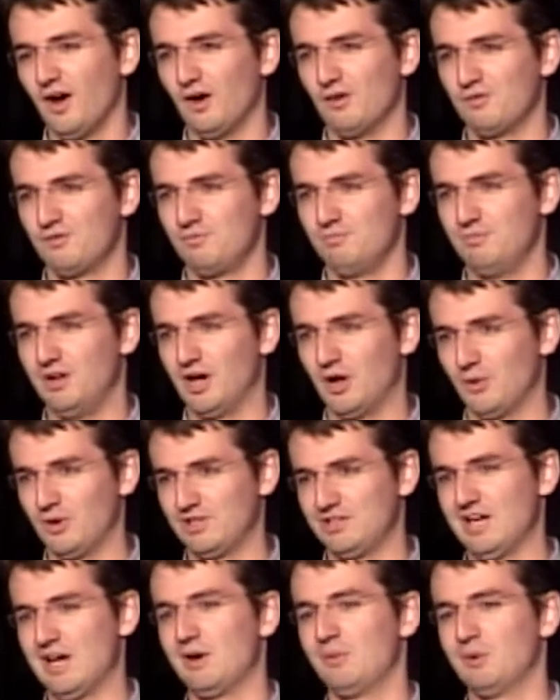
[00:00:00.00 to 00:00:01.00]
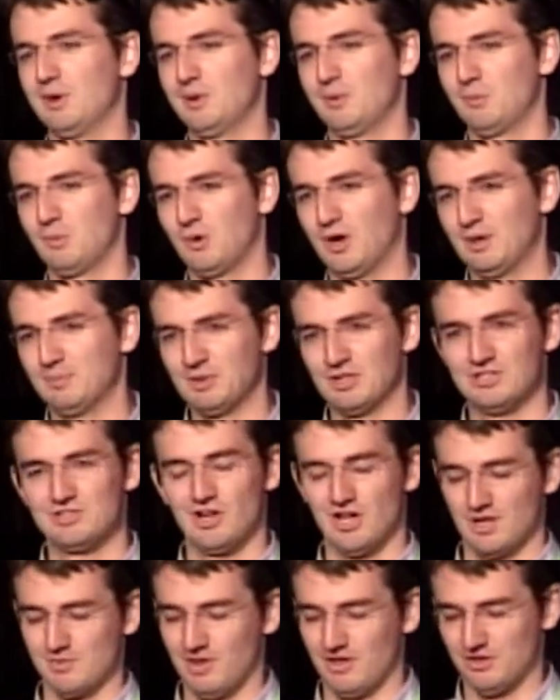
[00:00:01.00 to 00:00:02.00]
of narrowing down what I'm going to
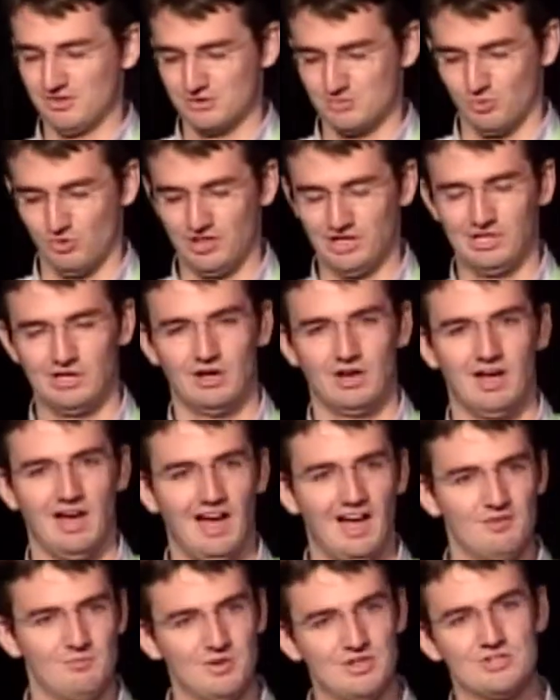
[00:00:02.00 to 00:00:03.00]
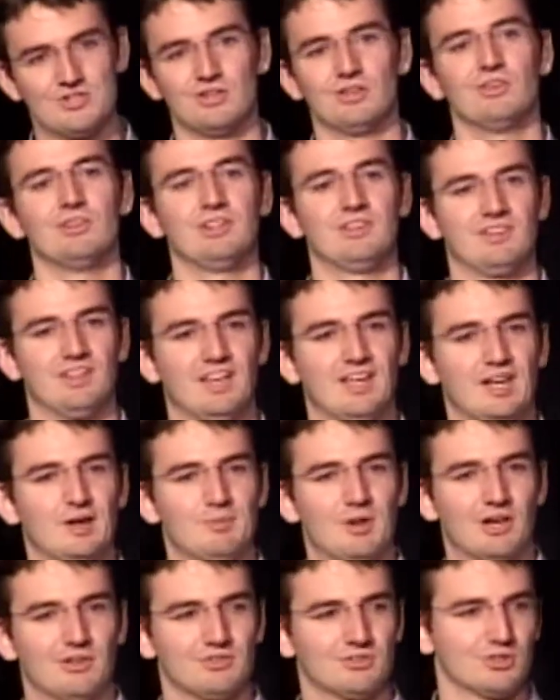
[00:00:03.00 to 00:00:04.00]
talk about this morning, I've been generally thinking
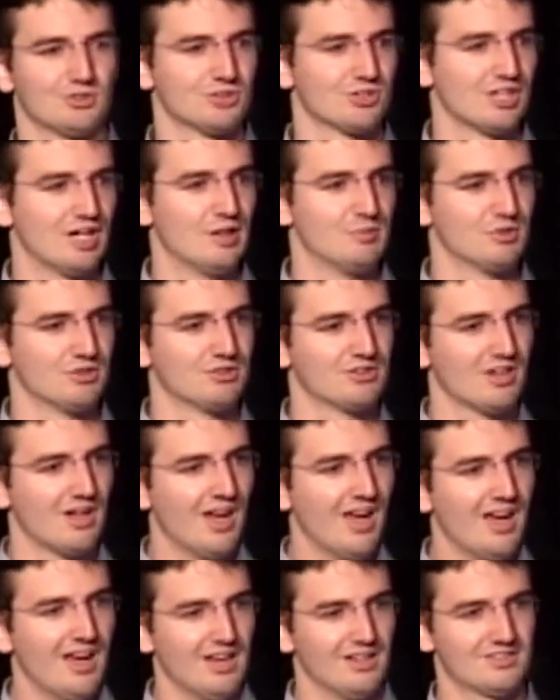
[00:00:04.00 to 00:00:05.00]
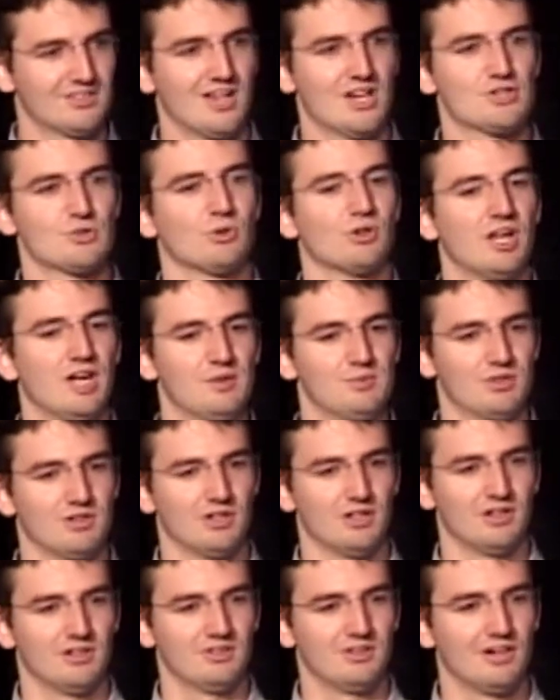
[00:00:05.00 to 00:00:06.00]
about social games as casual games that
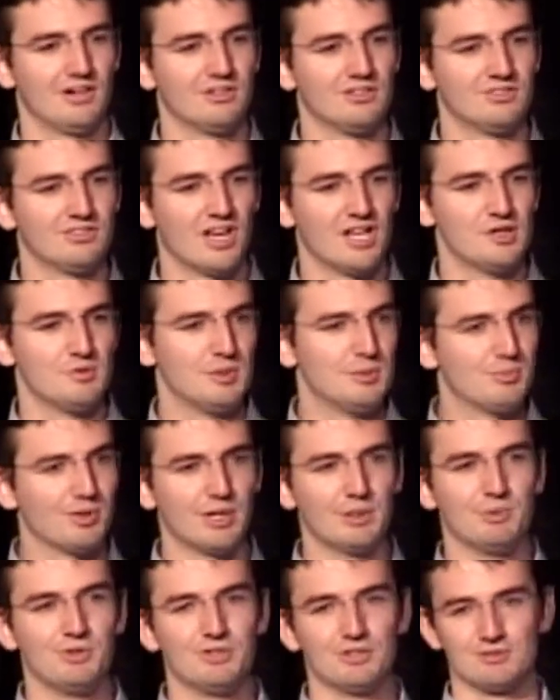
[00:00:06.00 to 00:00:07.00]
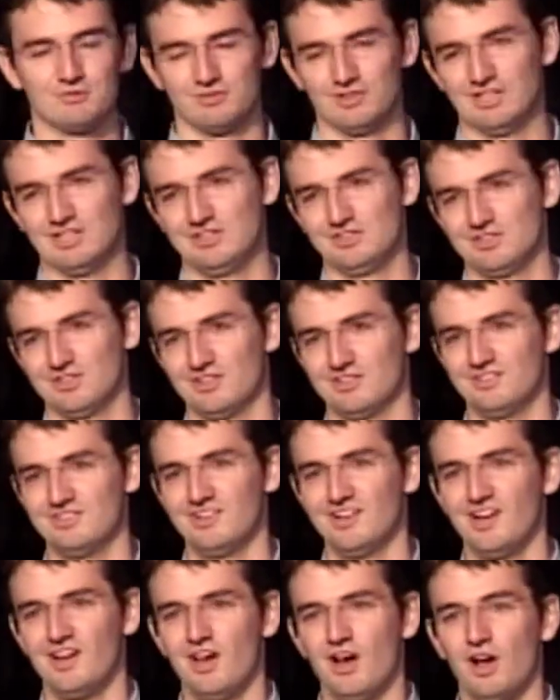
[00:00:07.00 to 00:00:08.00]
are designed to be played with your friends on
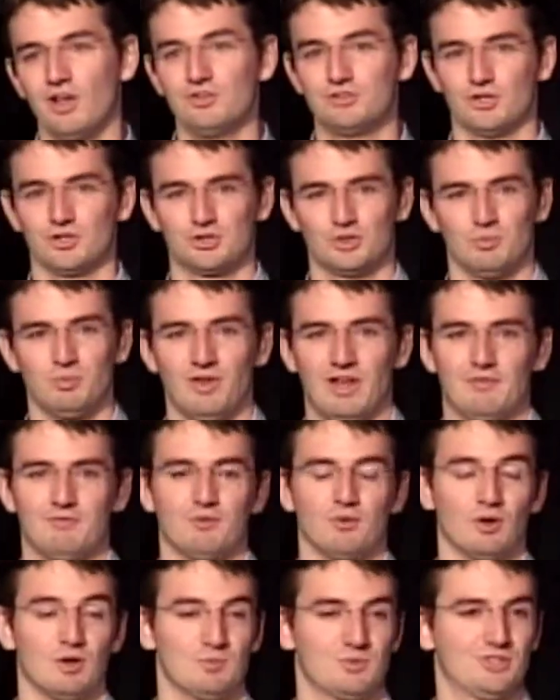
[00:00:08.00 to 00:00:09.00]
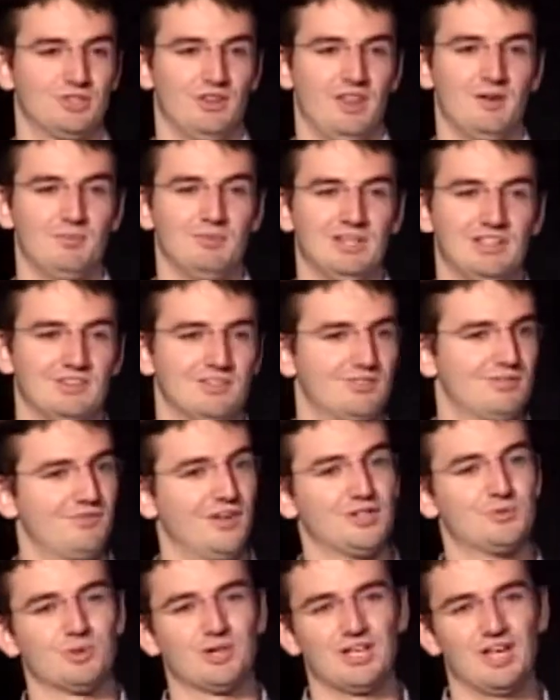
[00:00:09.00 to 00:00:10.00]
social platforms. So that means
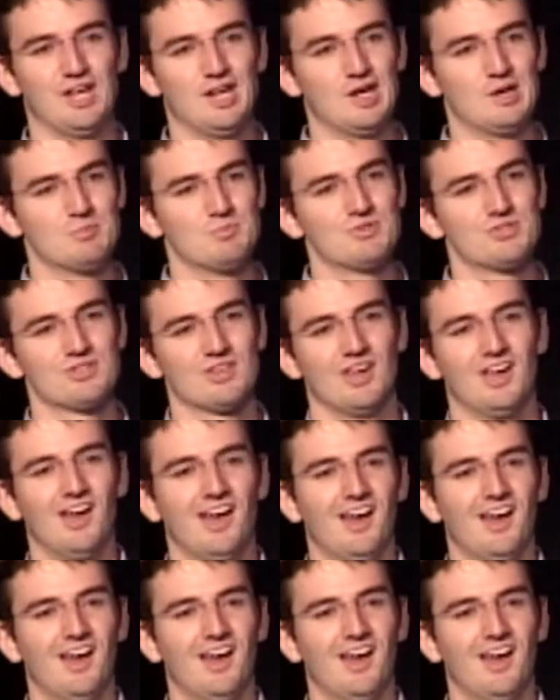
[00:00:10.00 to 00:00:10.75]
Facebook games,